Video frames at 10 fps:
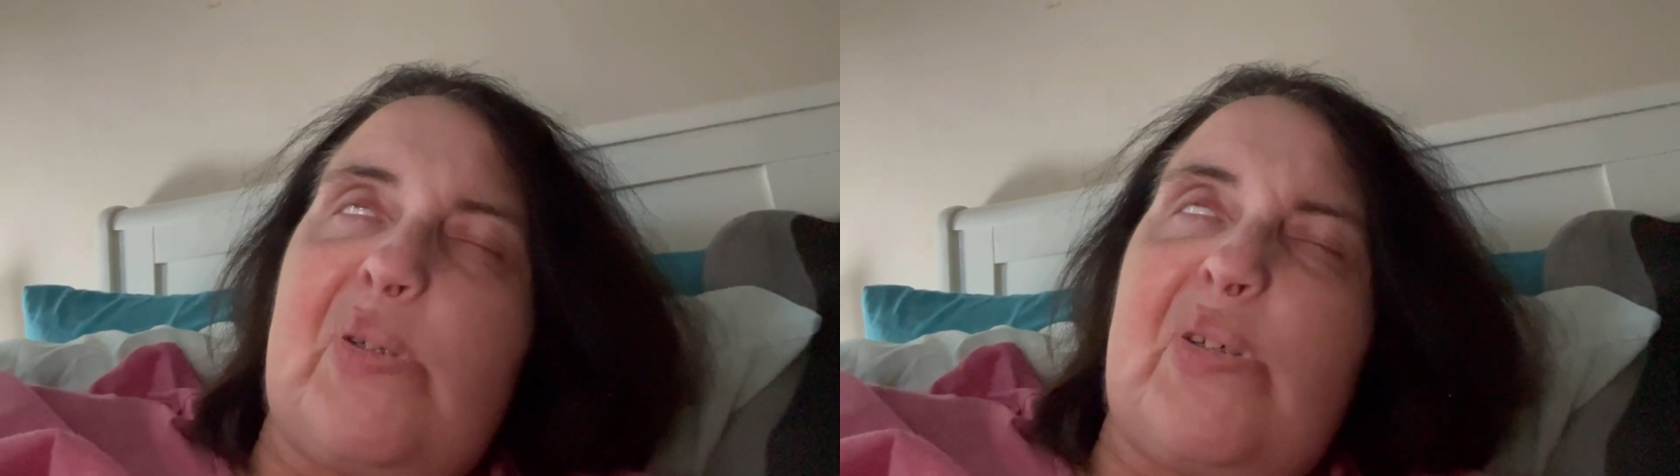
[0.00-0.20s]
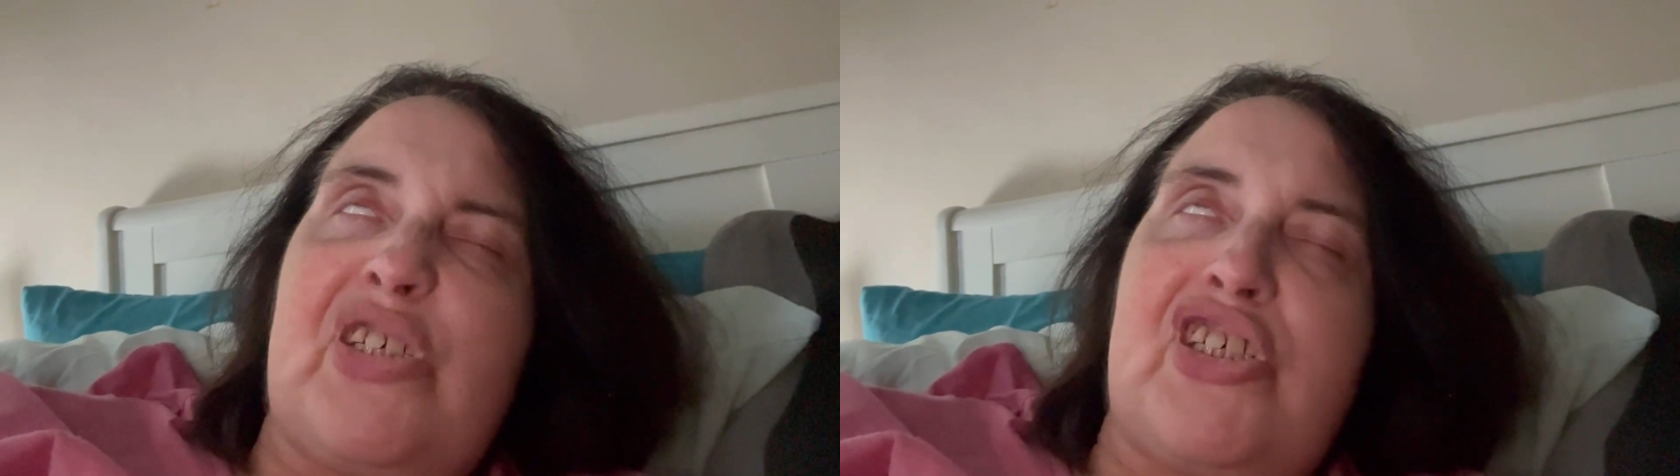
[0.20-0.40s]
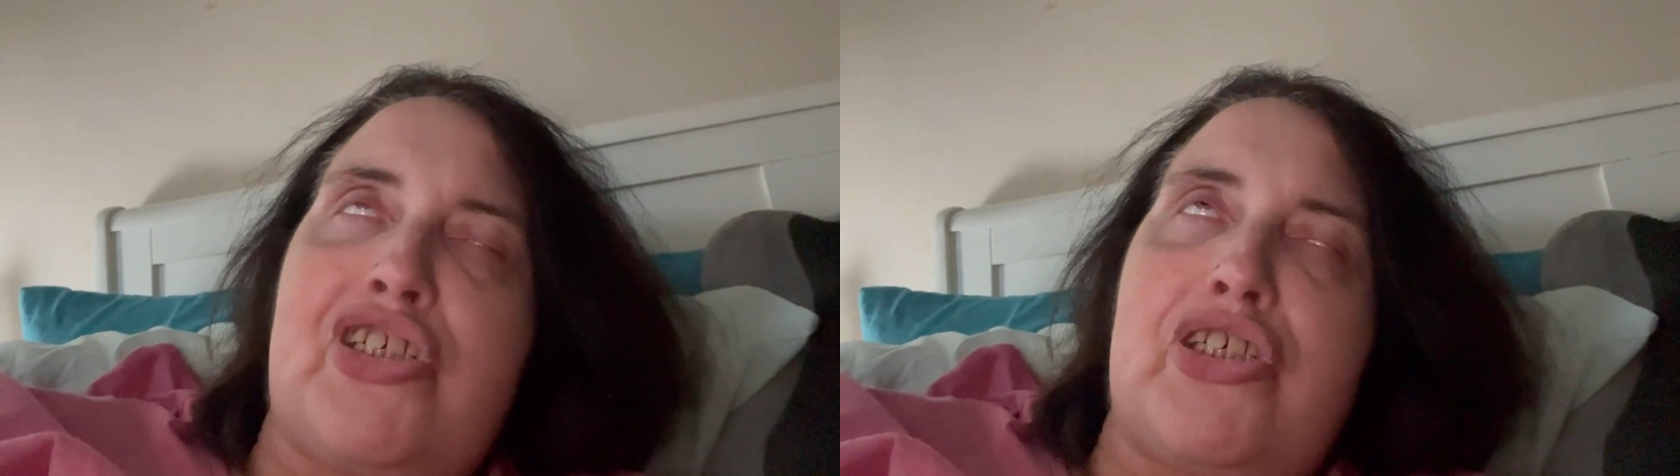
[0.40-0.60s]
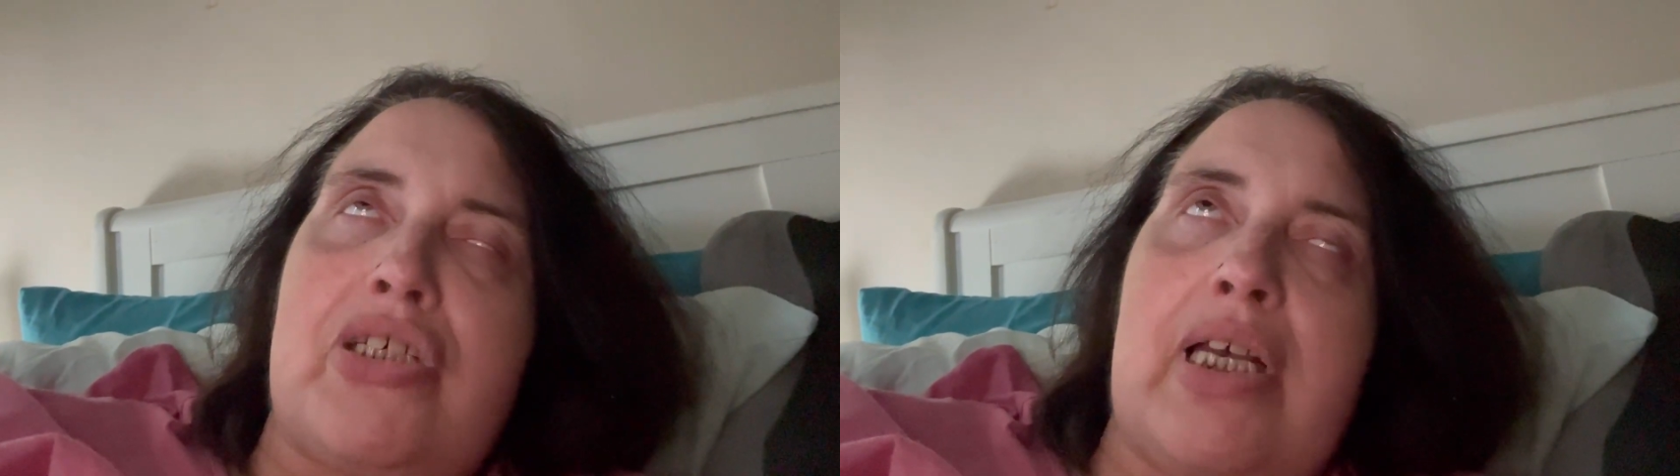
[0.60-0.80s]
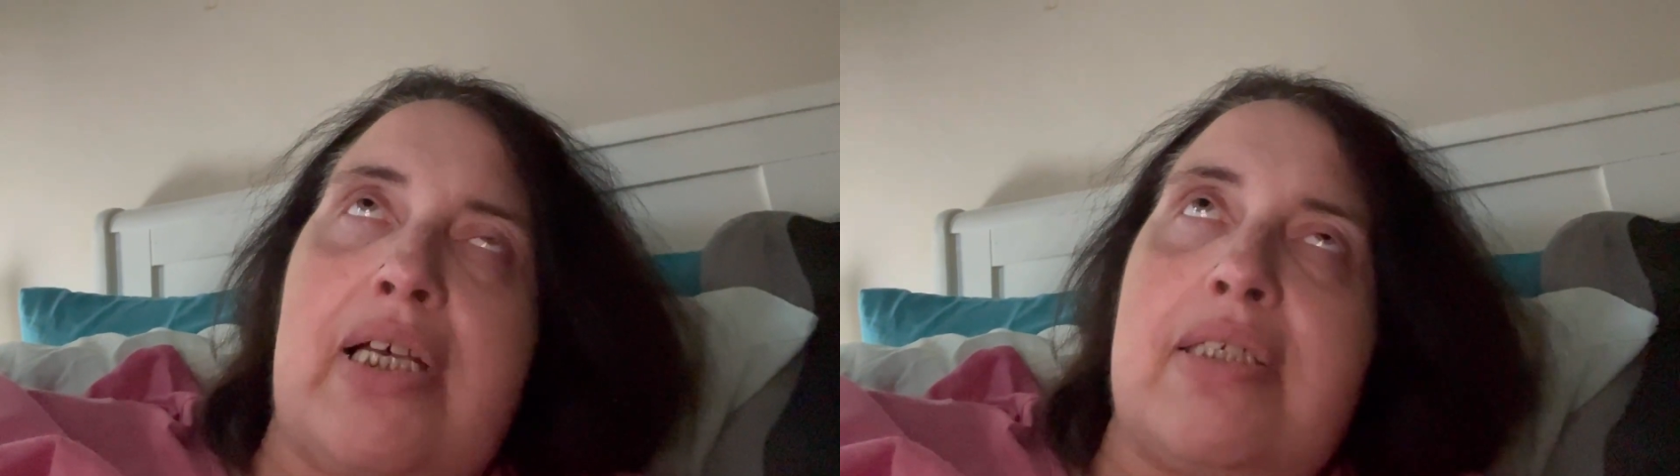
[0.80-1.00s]

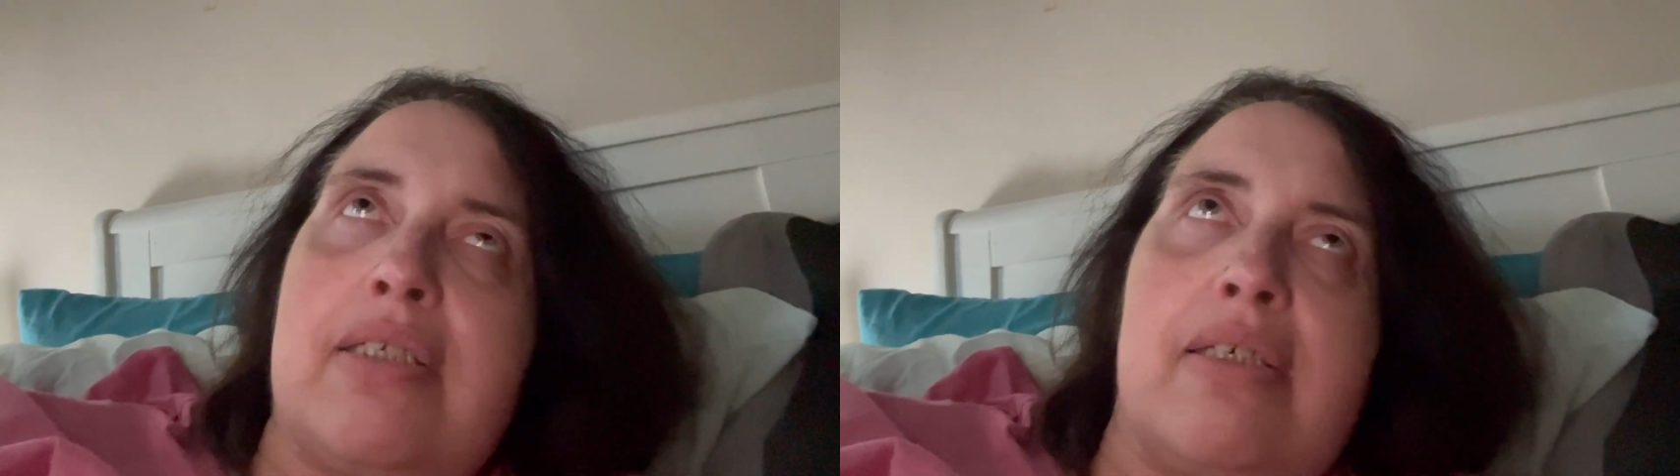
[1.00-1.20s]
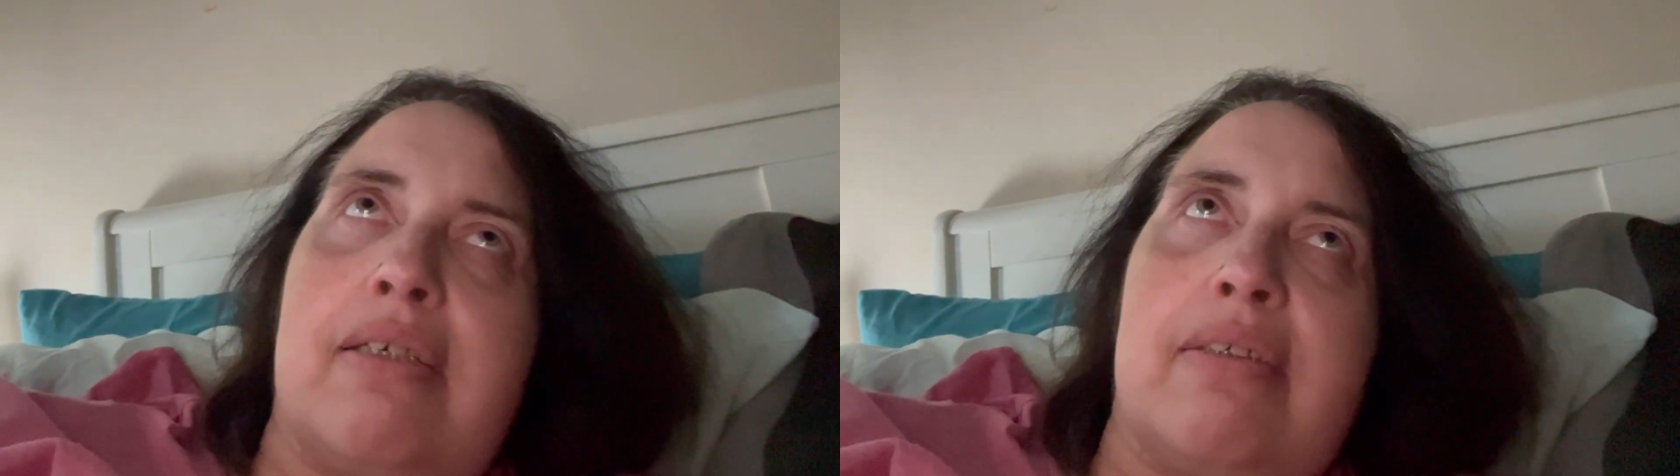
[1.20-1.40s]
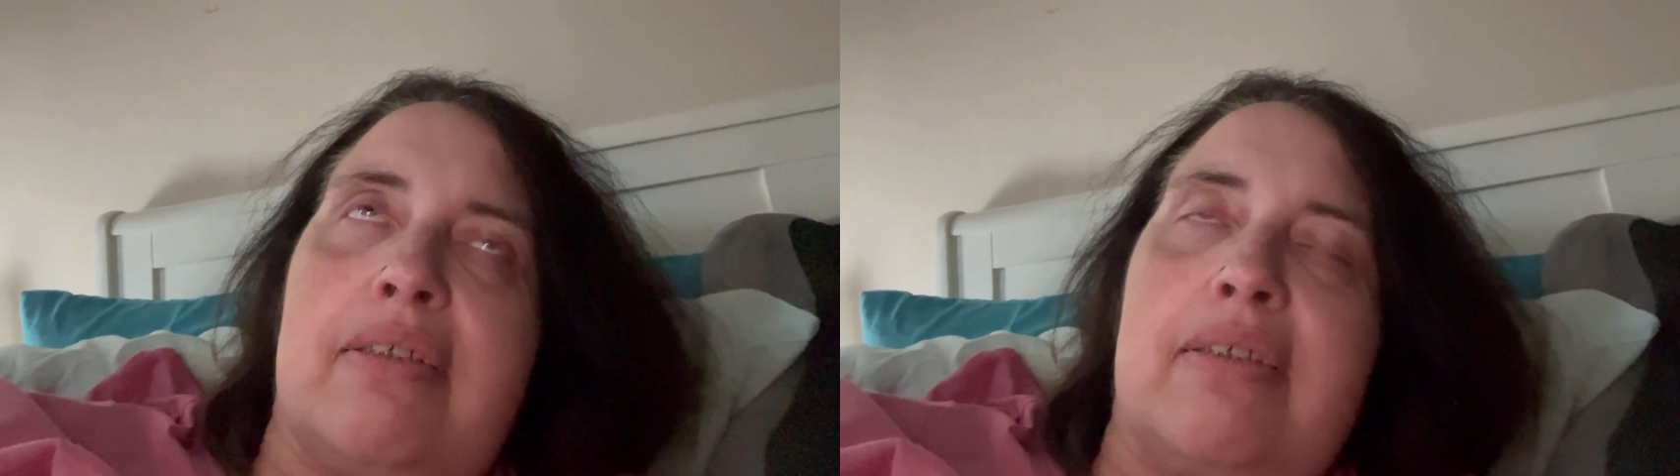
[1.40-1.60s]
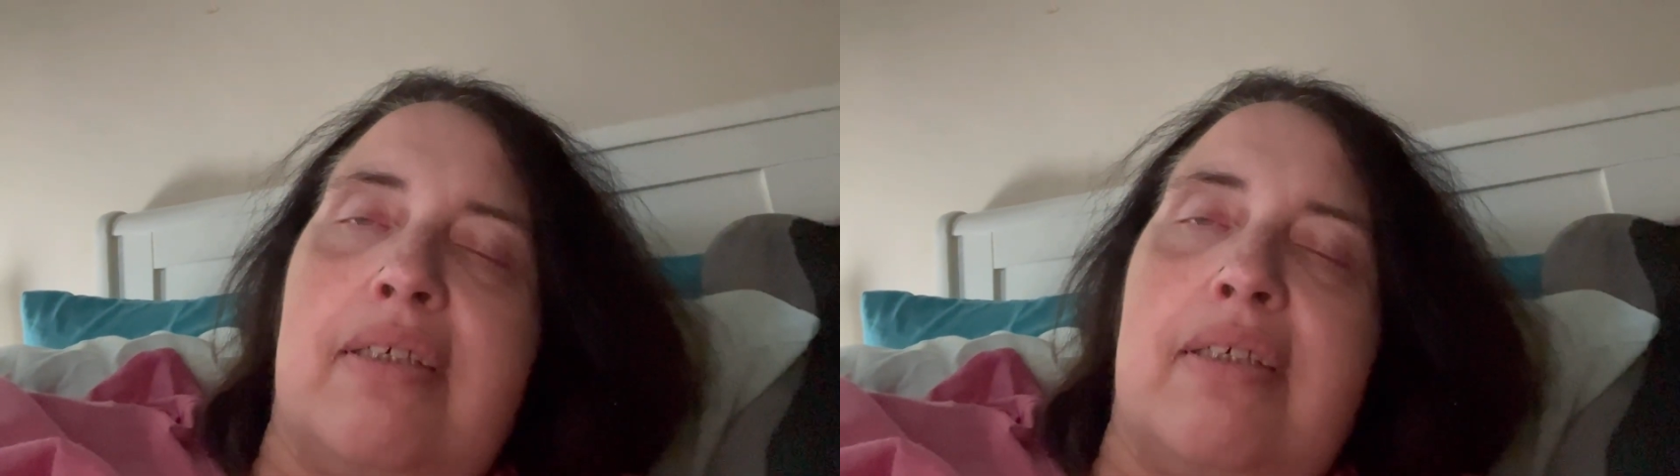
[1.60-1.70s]
shattered.